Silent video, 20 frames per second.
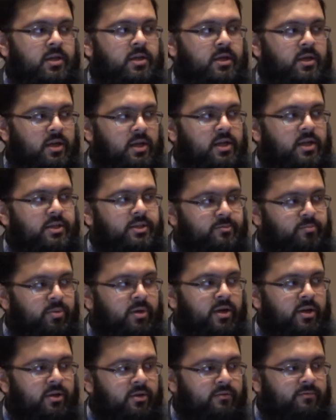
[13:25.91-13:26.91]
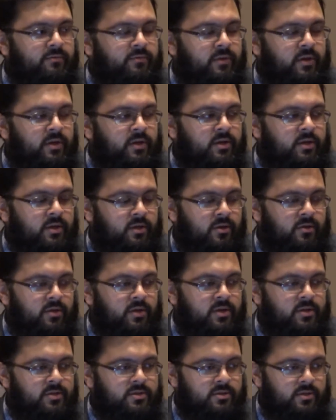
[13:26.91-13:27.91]
Technically he's part of the, you
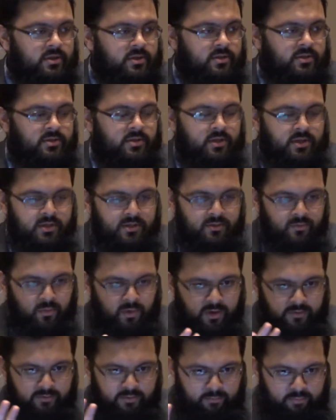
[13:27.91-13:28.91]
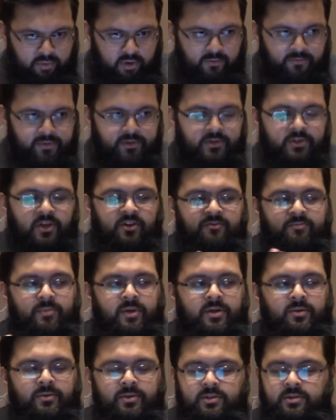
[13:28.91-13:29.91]
know, he's one of the prophets
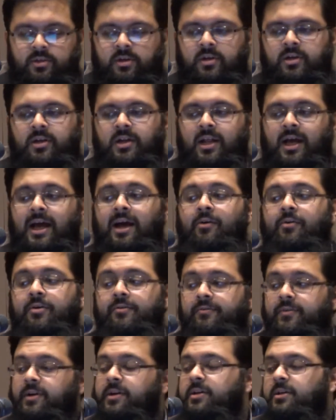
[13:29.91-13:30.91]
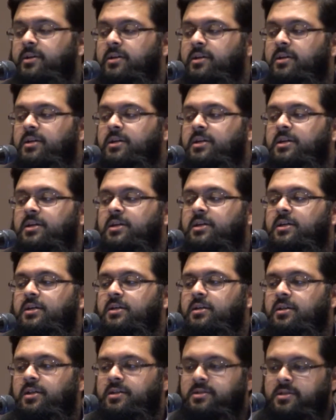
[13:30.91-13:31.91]
of Banu Israel. However,
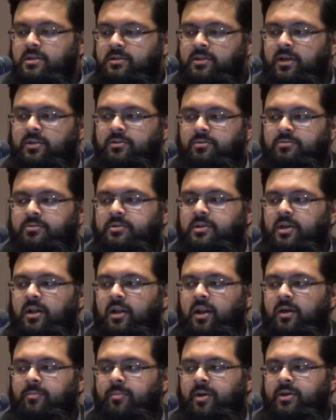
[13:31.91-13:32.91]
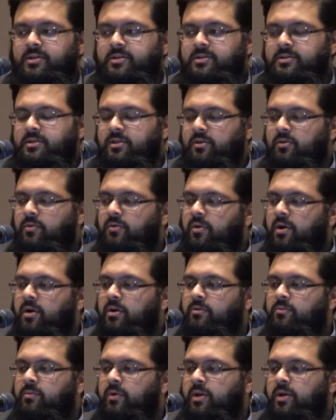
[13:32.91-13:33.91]
there's a subtlety Allah mentions in the
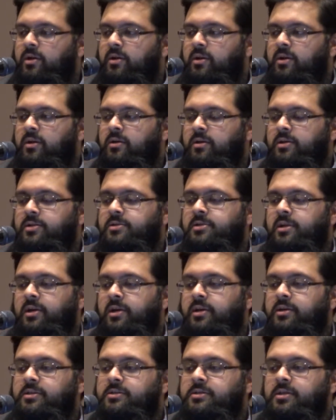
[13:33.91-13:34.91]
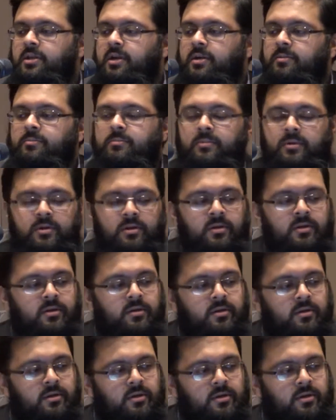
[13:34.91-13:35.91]
Quran when Isa alayhi salam
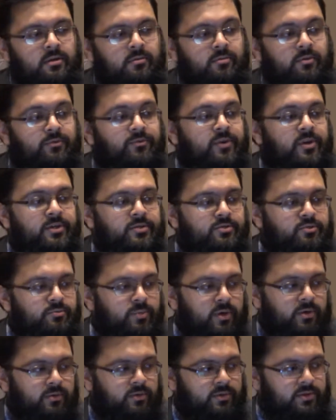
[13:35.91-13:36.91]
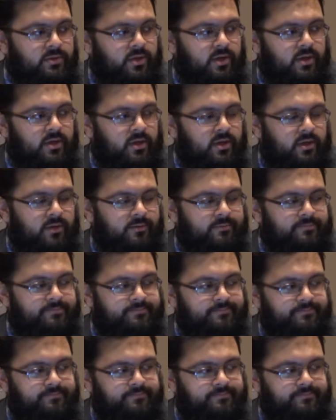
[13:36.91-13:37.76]
refers to Banu Israel.